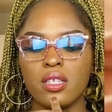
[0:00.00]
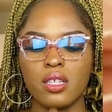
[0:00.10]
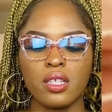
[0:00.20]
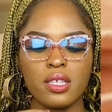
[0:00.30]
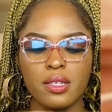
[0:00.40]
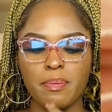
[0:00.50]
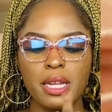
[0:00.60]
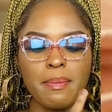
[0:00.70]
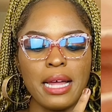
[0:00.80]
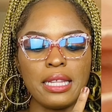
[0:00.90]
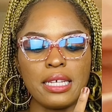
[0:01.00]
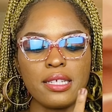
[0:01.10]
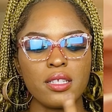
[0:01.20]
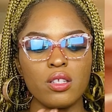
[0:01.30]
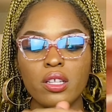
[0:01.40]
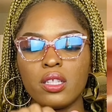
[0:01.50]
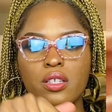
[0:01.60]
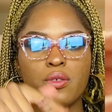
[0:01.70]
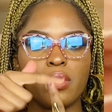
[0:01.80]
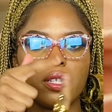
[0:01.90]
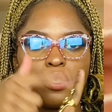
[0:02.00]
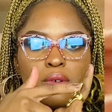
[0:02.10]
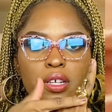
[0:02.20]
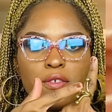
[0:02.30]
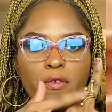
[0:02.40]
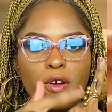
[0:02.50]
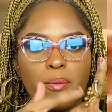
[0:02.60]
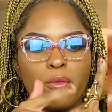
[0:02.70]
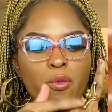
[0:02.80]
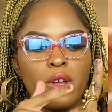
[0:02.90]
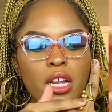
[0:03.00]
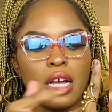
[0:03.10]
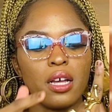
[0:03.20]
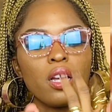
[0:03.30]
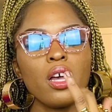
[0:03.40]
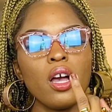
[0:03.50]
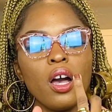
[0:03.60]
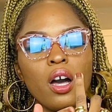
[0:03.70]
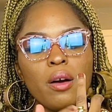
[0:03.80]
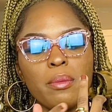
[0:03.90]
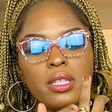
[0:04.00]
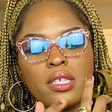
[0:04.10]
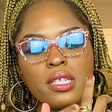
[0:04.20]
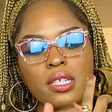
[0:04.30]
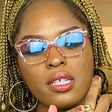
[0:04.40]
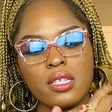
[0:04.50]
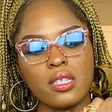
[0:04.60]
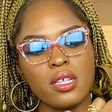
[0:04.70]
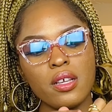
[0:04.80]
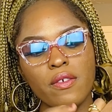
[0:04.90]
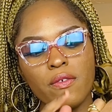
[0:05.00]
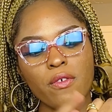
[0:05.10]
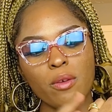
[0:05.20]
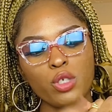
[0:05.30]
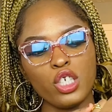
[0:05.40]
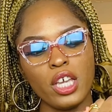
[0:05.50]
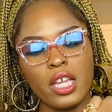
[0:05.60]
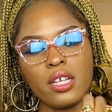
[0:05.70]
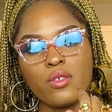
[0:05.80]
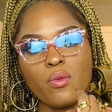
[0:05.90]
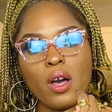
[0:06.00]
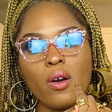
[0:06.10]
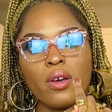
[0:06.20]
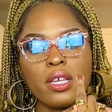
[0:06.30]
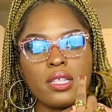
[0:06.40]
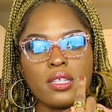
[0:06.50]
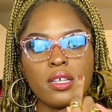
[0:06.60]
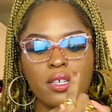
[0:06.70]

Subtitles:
this minimalist, not this one. This one is from Rena, but this is from Shein as well. It's a